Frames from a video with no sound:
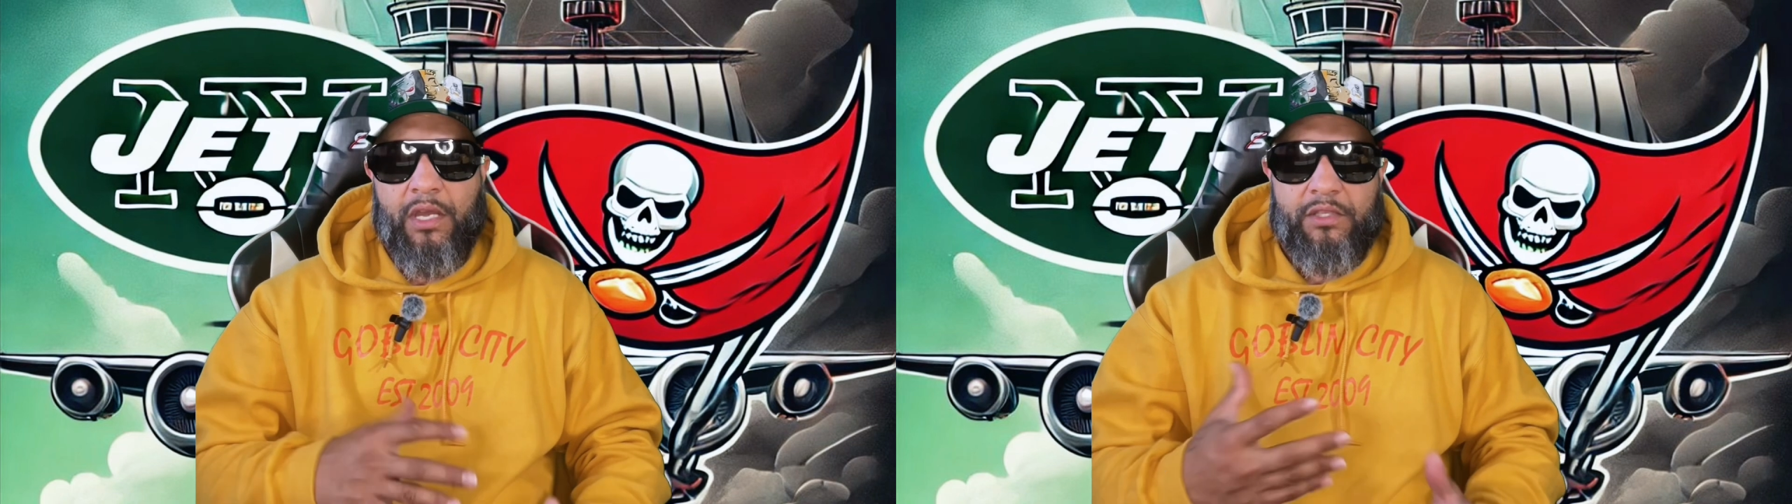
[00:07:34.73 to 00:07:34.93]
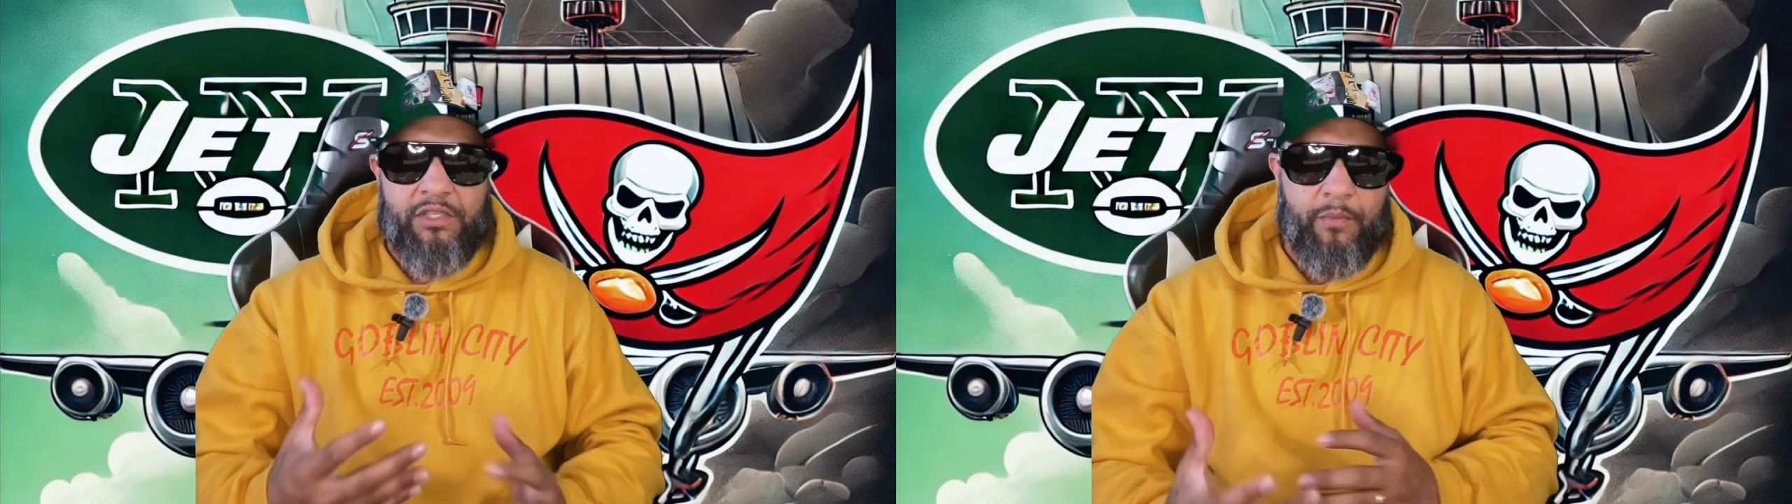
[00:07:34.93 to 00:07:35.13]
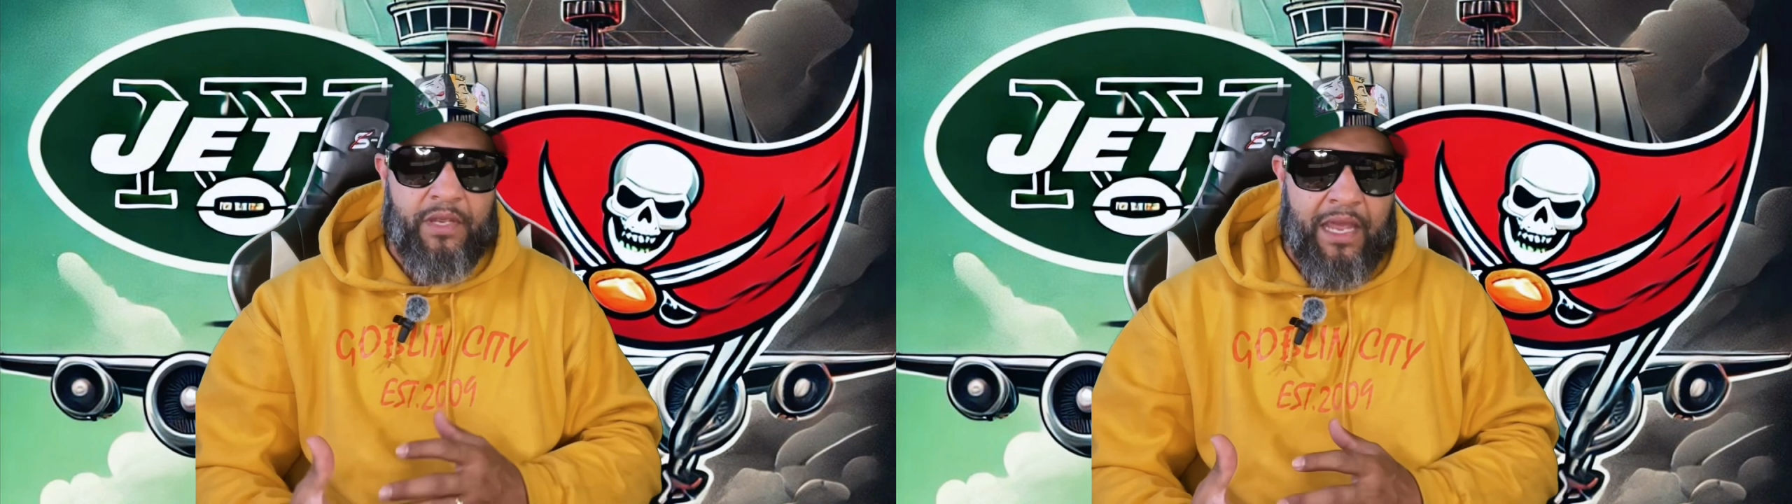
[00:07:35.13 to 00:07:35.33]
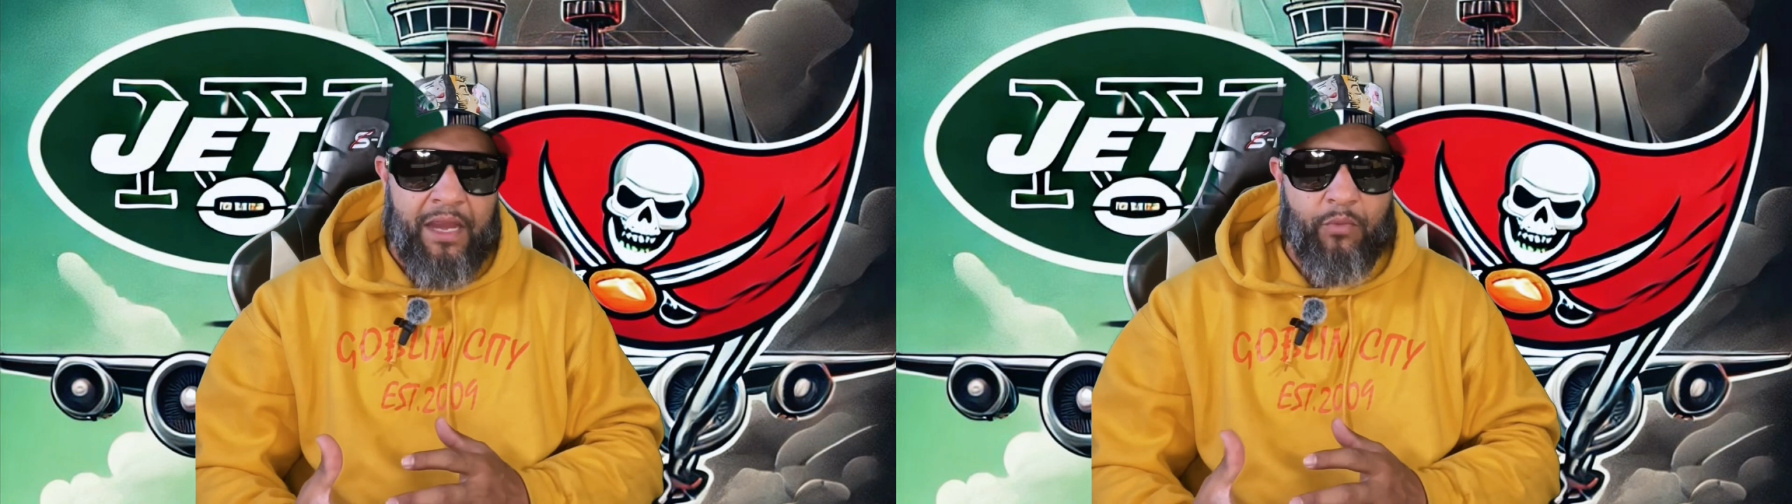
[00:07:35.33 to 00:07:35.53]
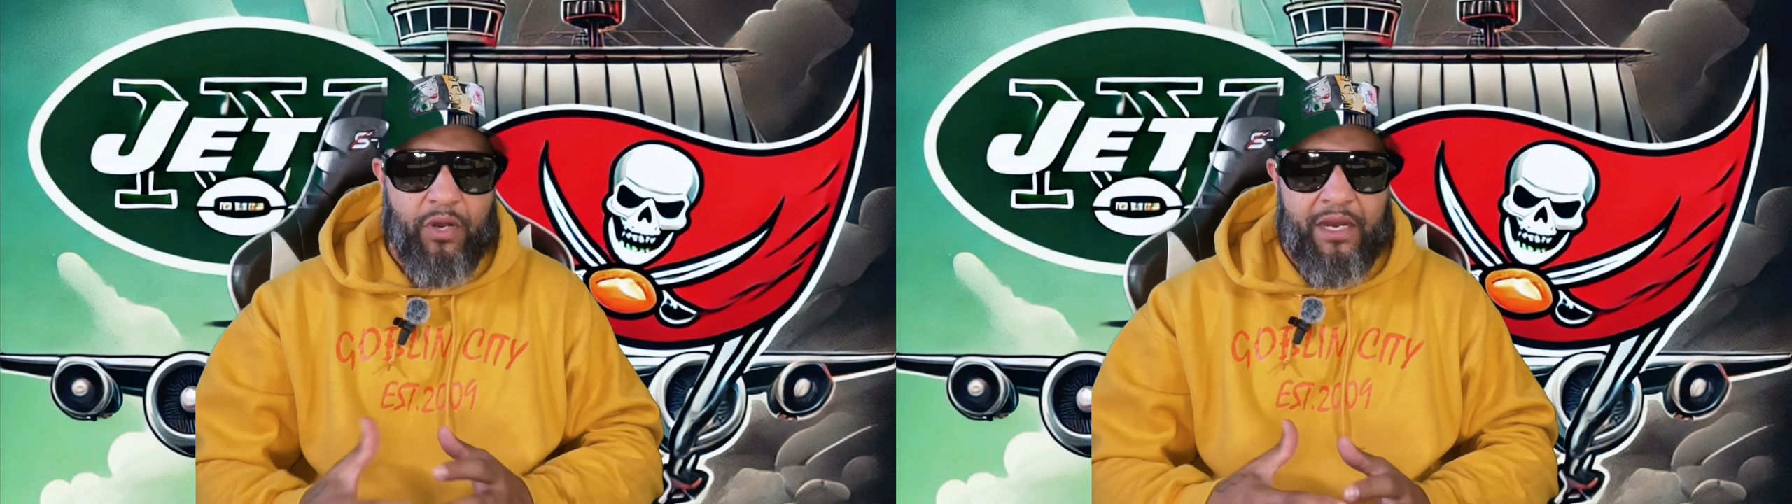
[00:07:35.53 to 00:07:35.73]
to be
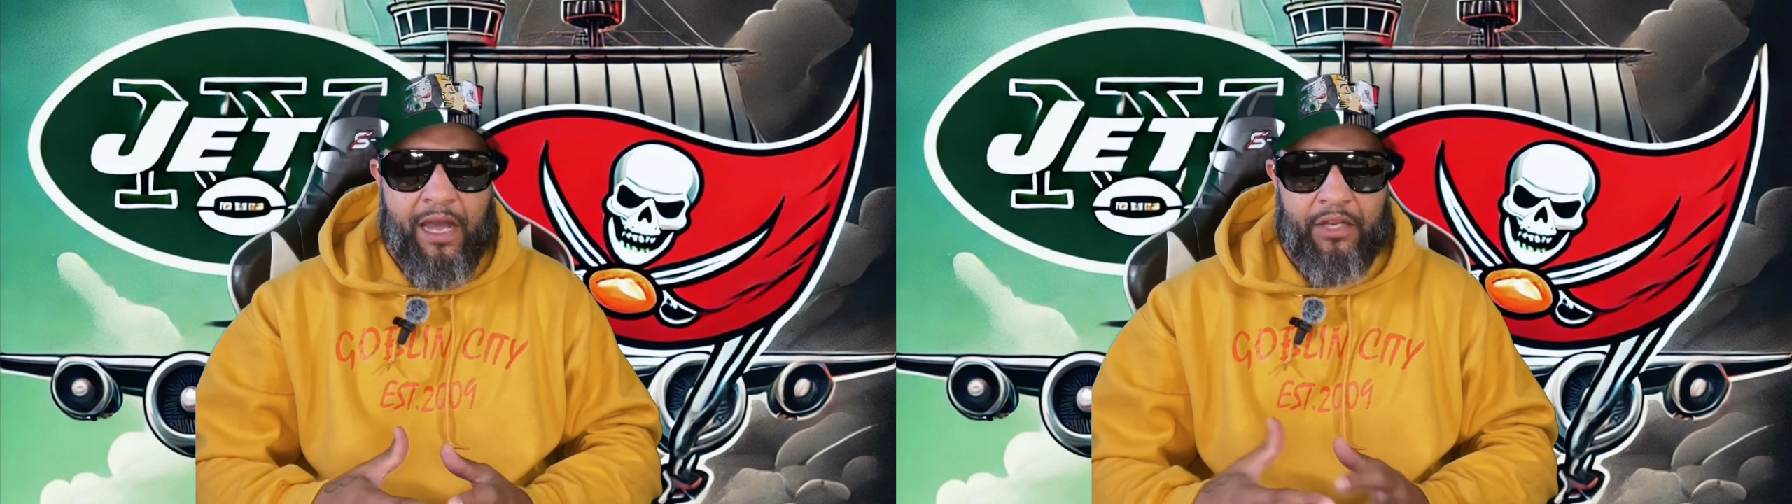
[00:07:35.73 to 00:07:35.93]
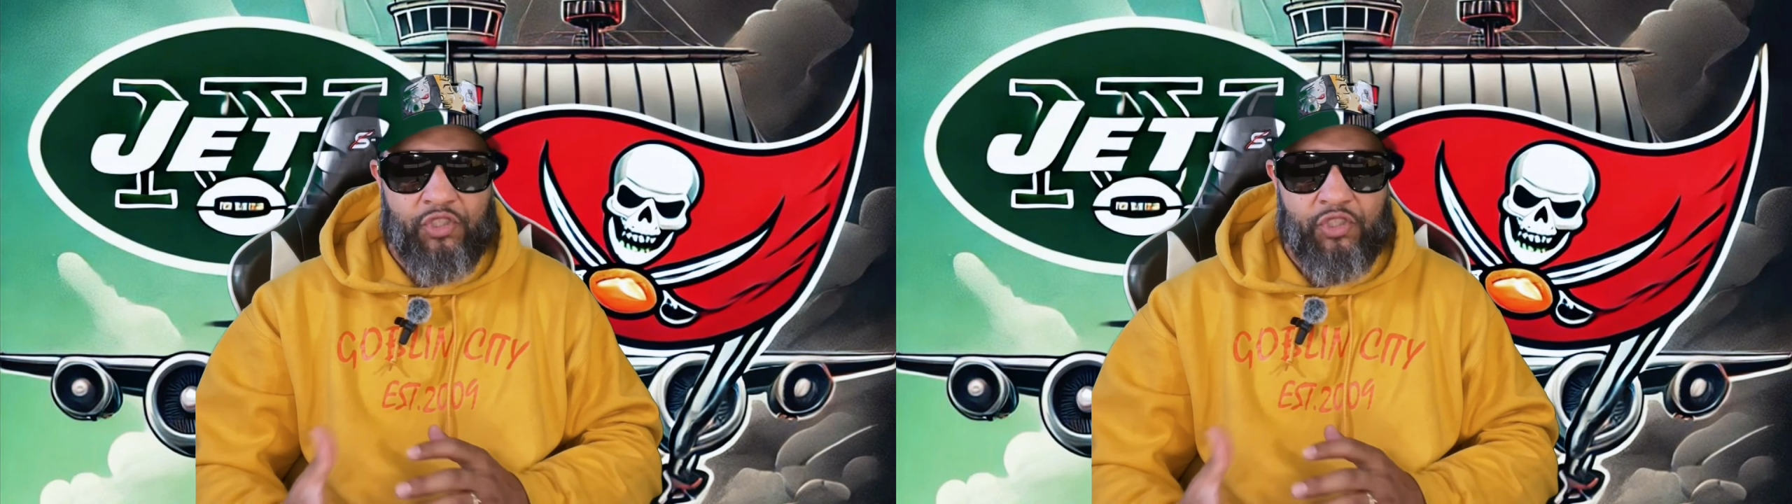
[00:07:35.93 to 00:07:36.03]
able to kind of